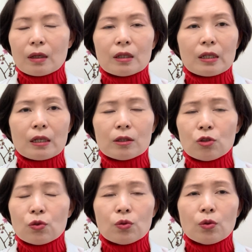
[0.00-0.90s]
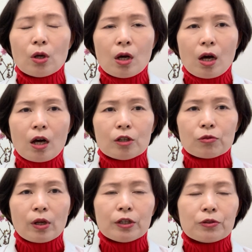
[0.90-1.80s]
And then you
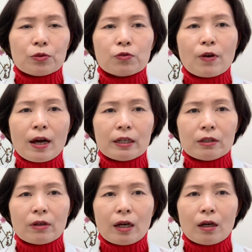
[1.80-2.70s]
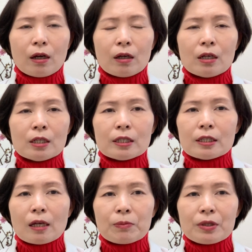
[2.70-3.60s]
try to find
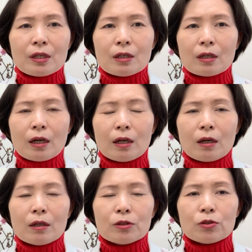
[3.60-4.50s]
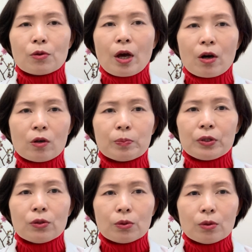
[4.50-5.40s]
something to help
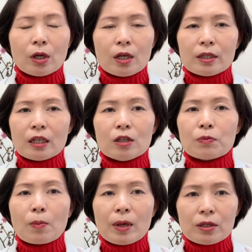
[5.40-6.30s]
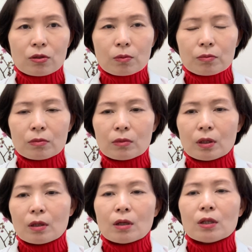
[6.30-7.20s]
you, the information,
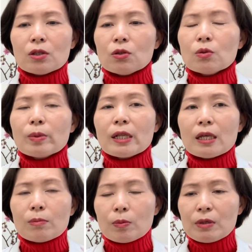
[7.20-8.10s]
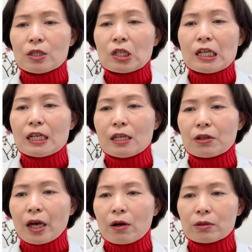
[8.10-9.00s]
and you believe
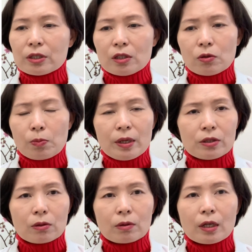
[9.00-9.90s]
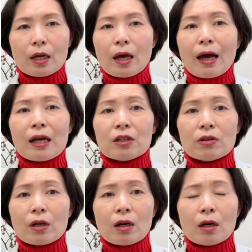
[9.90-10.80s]
misleading health information
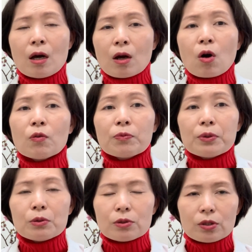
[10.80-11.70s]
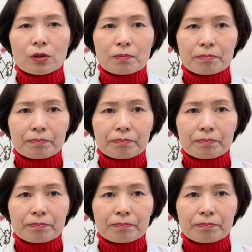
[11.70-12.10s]
and confused.